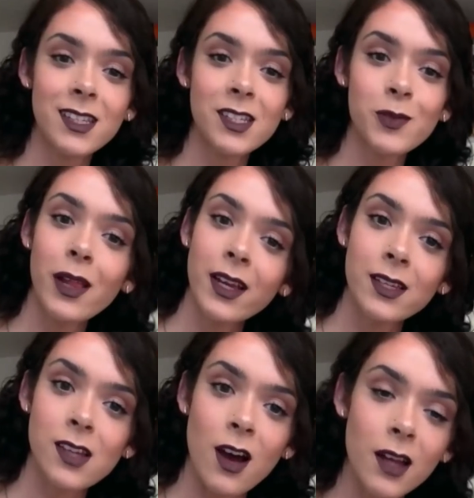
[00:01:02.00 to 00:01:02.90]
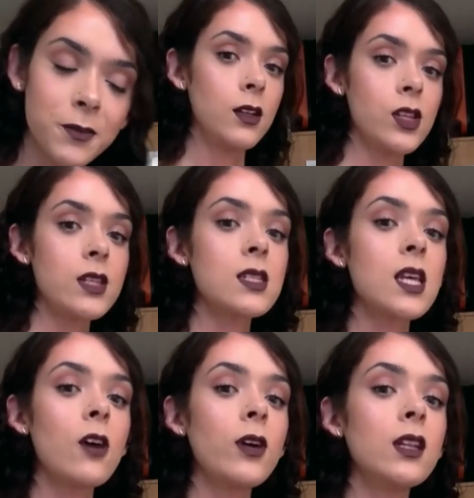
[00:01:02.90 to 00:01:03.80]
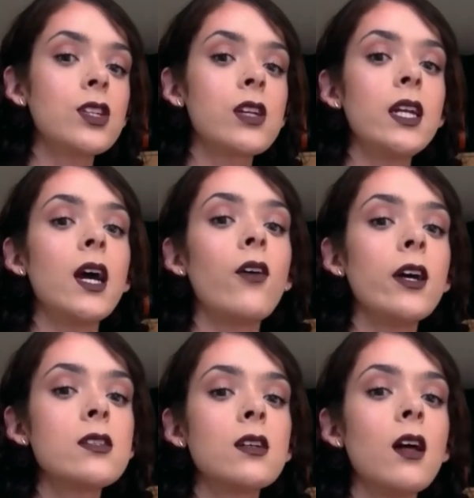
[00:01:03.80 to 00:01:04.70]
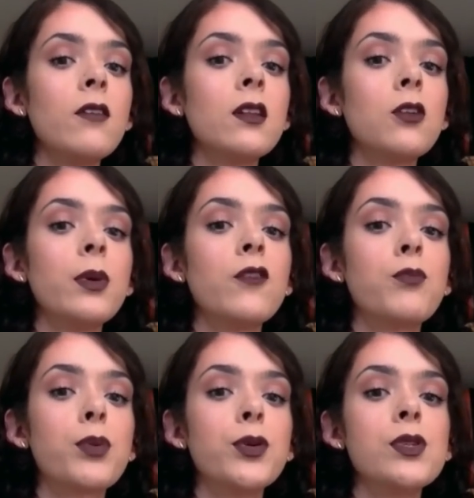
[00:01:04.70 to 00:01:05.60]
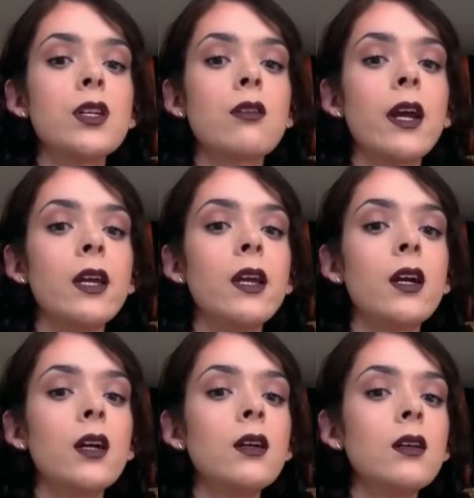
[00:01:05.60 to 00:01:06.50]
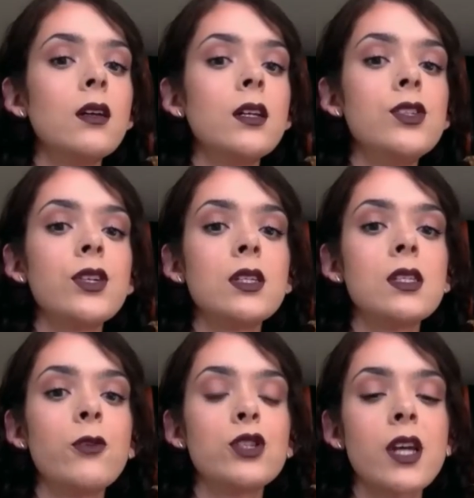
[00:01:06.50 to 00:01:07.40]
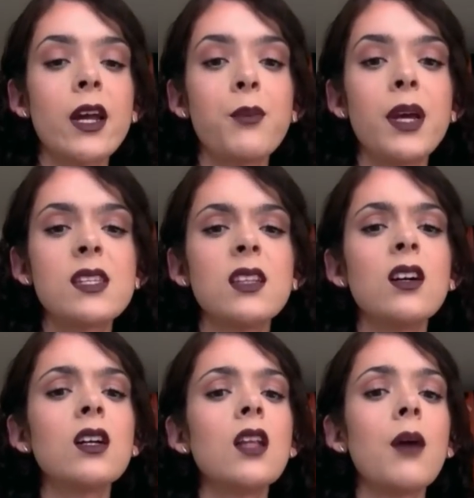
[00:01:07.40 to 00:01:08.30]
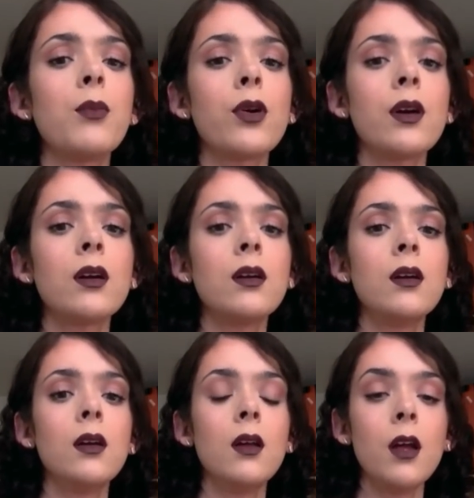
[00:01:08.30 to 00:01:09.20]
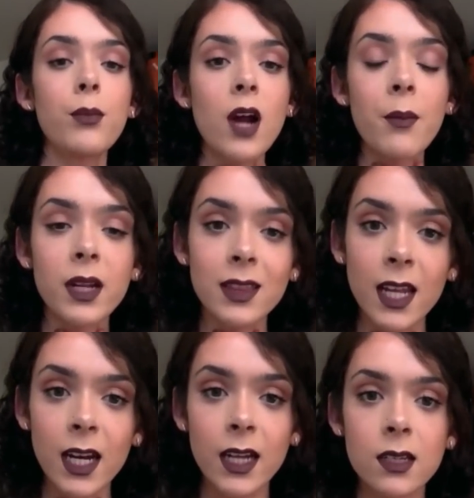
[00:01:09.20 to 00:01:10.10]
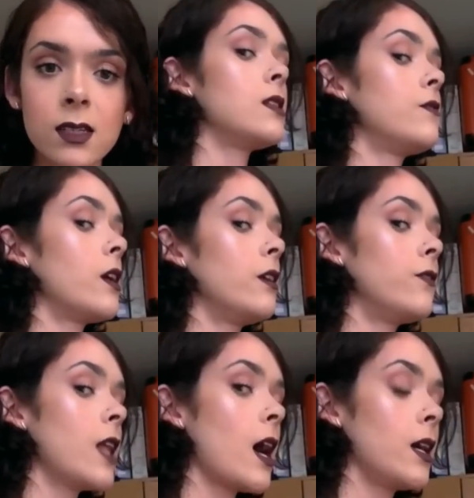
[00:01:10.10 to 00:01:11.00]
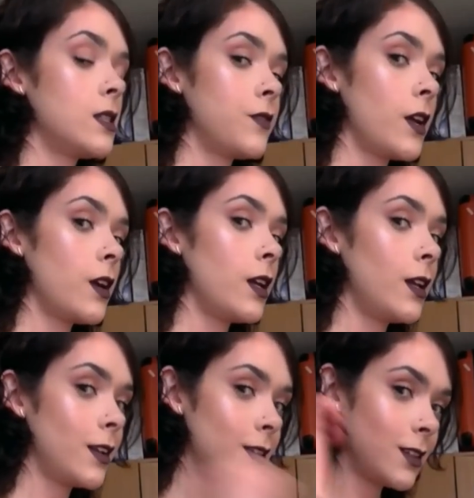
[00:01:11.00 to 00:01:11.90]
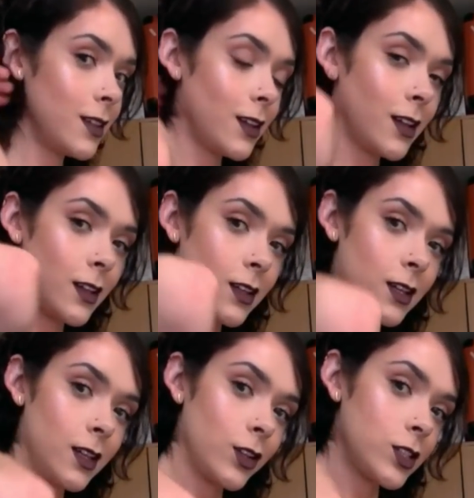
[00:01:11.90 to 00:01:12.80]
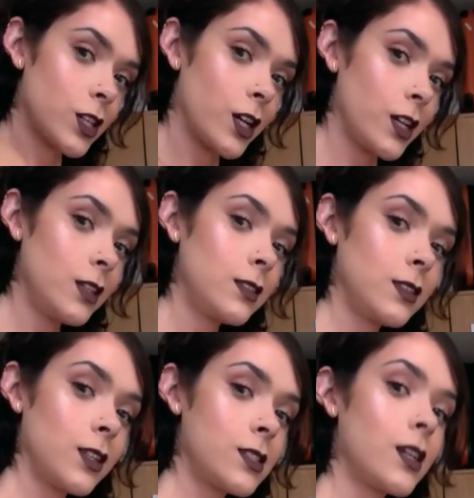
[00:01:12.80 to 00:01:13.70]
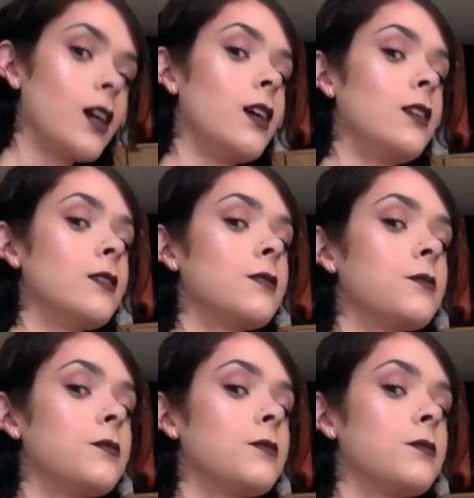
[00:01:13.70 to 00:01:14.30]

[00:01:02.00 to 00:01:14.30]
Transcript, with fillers: the swelling is gone. So this is how it looks right now. I still have a little bit of bruising right here, as you can see, which kind of makes it look a lot more prominent than it is. It's very flat. It's very, looks good. Looks good.